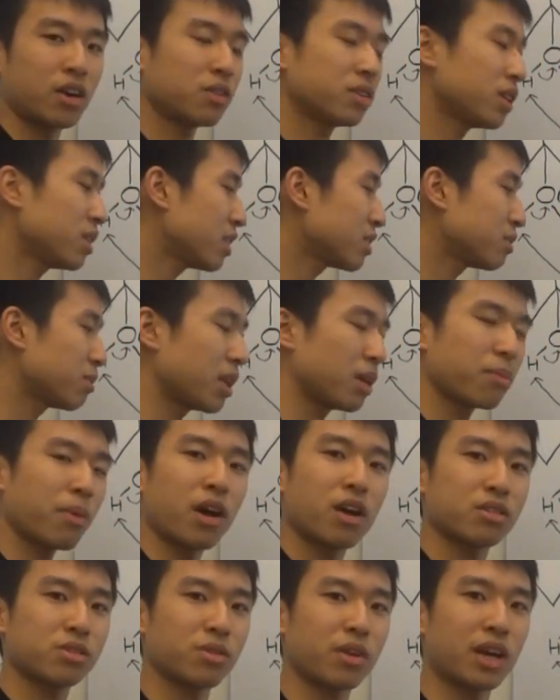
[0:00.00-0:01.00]
I don't need this many
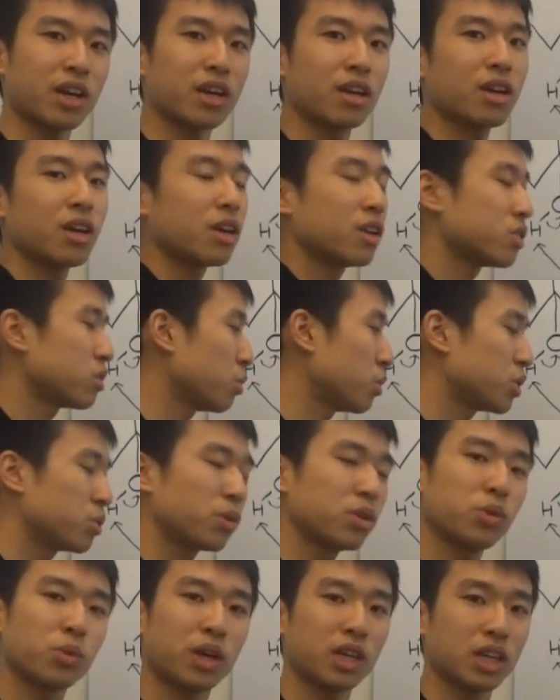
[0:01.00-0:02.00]
bonds, right? So which
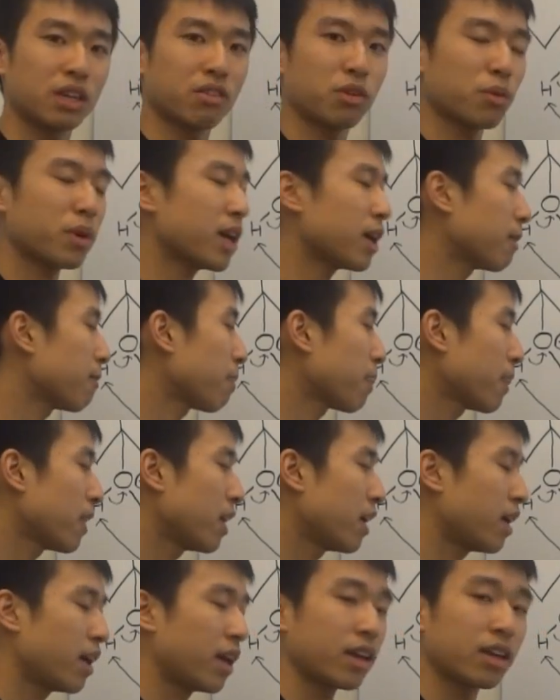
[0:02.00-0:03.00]
one do I give away?
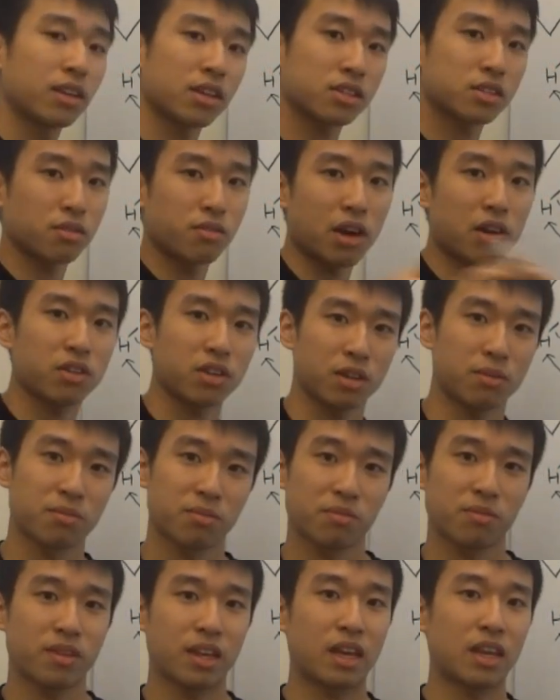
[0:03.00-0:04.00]
And he looks around
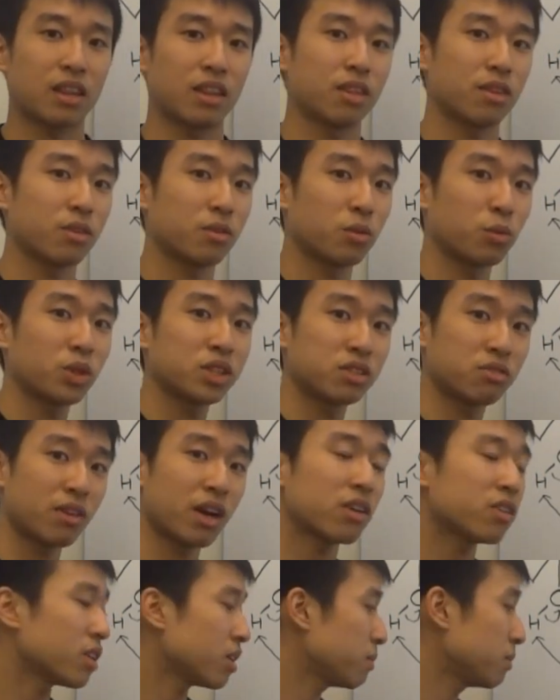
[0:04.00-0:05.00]
him, and what's
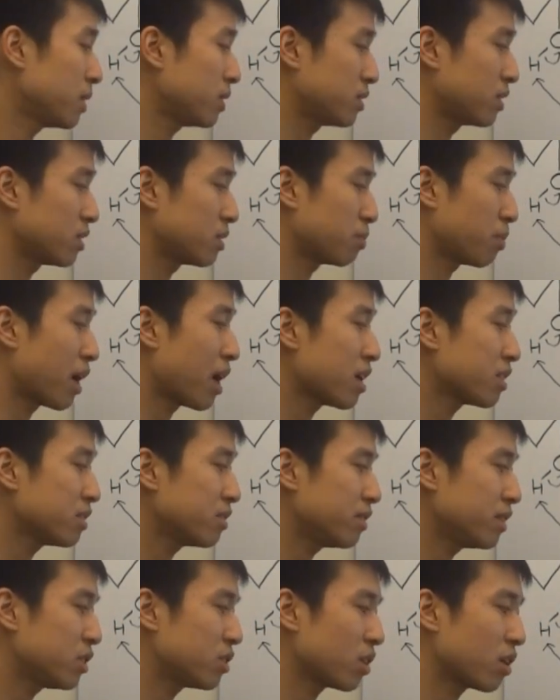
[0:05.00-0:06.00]
around him is this
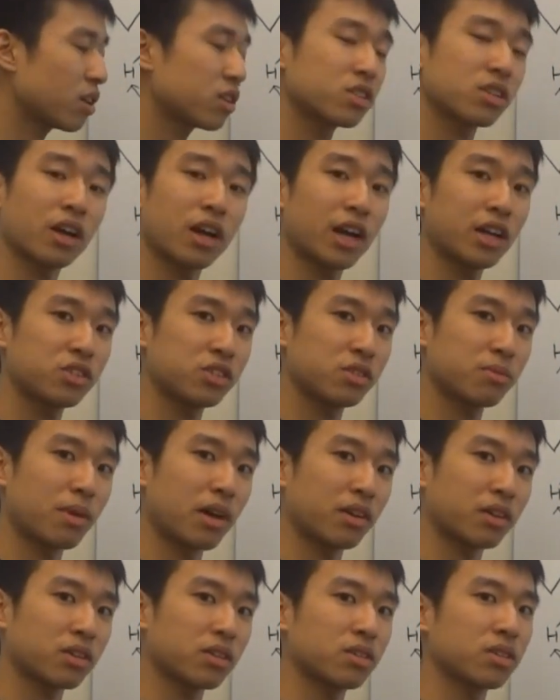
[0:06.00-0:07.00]
positively charged hydrogen
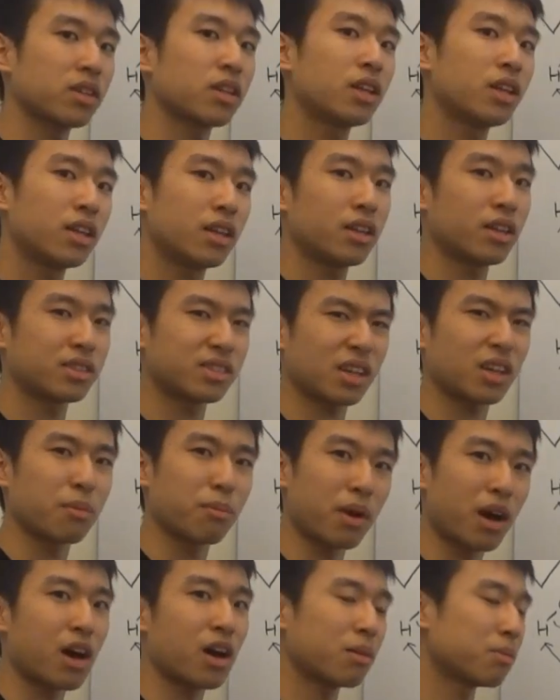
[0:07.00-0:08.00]
molecule. It's like a
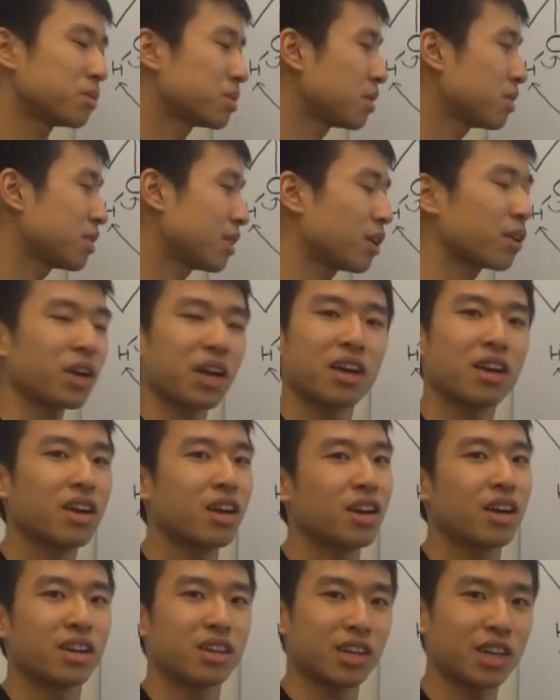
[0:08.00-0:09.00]
bomb. So he's like, okay,
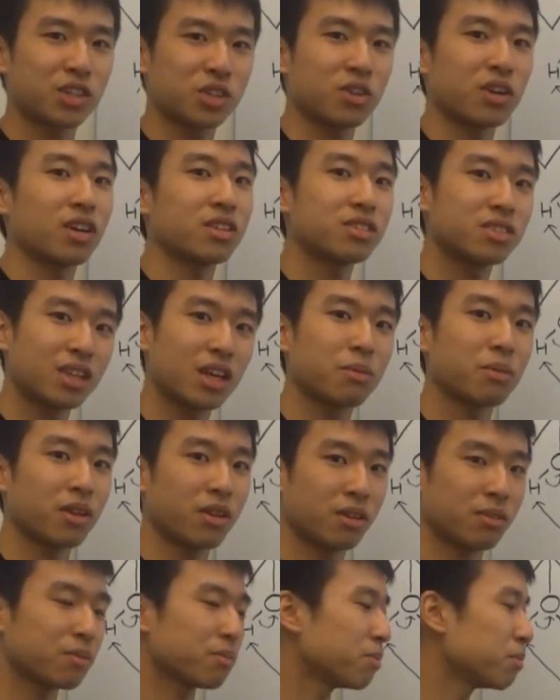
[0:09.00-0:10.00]
get your
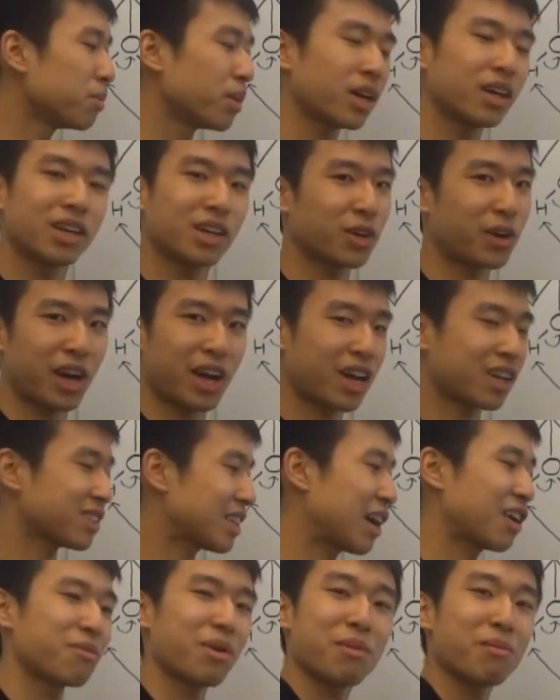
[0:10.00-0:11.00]
unstable butt or ass
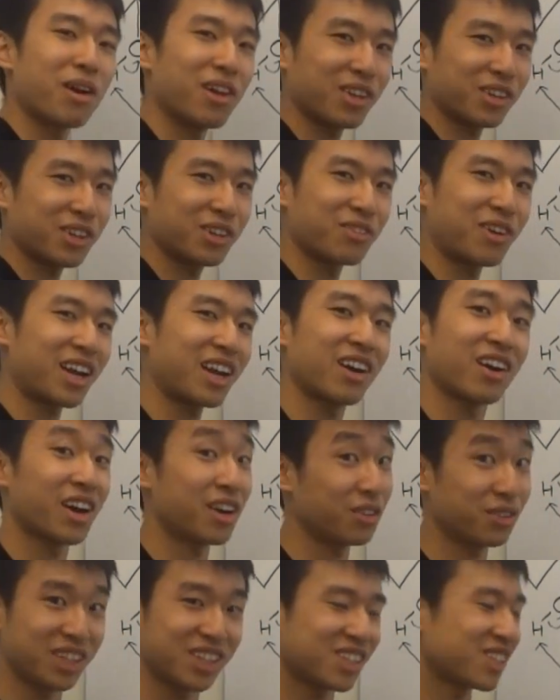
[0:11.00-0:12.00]
out of my molecule right now. I
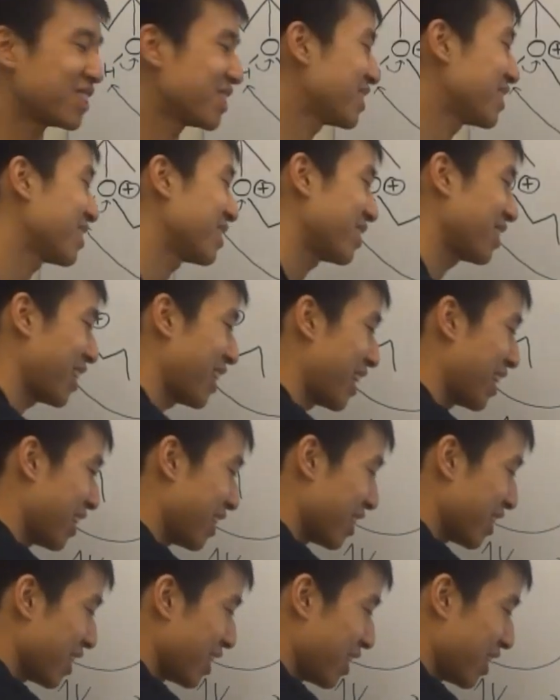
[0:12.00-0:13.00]
don't need you.
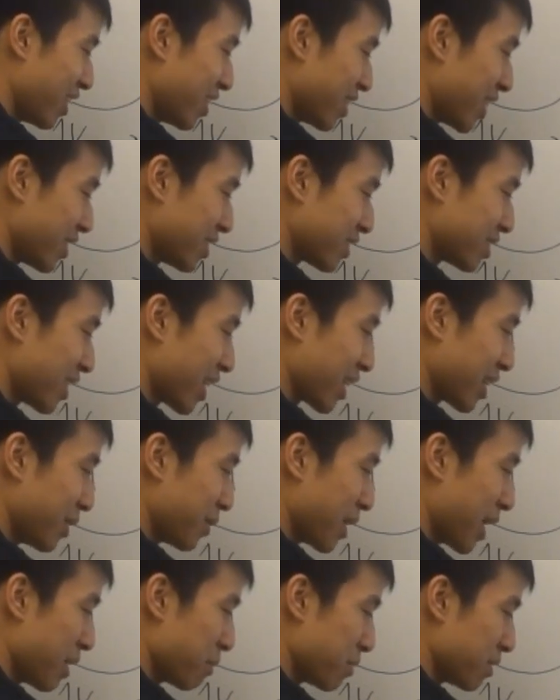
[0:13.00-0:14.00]
And that's exactly
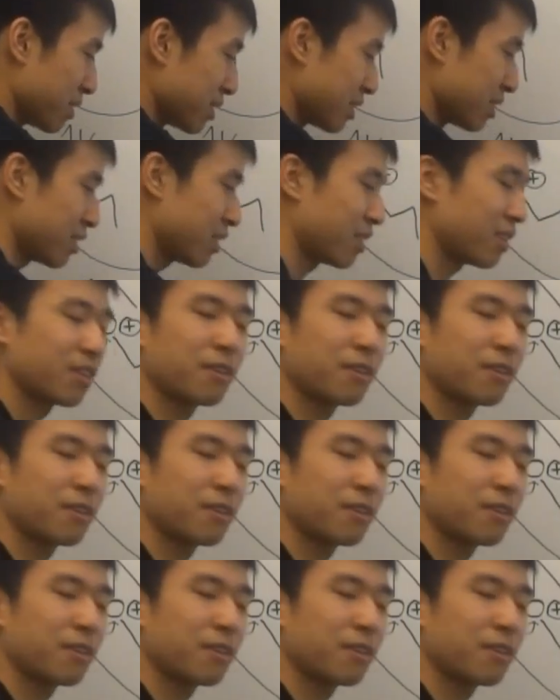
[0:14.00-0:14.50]
what happens.